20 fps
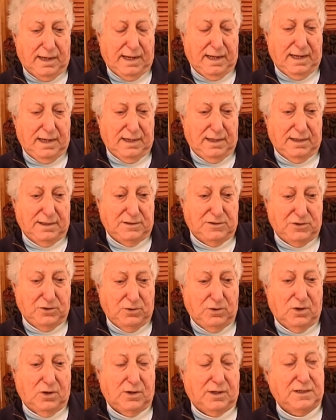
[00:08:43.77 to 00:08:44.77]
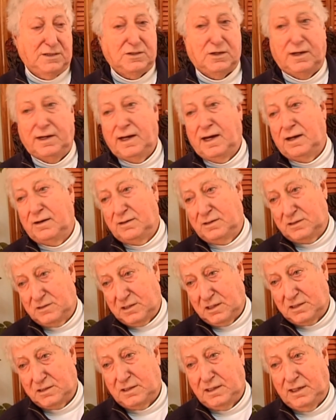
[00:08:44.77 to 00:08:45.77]
And as you know, there's only
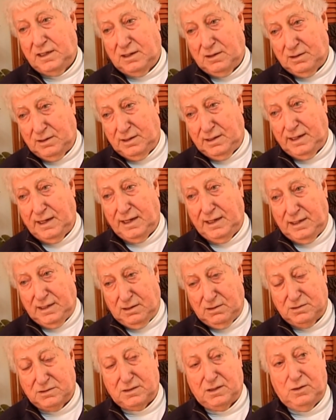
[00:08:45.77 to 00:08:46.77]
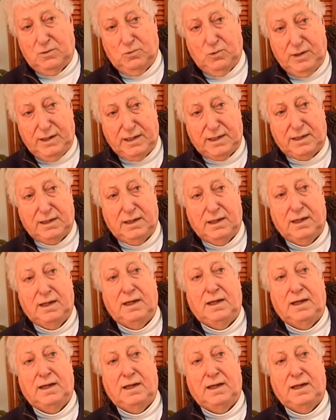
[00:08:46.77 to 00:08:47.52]
168 hours in a week,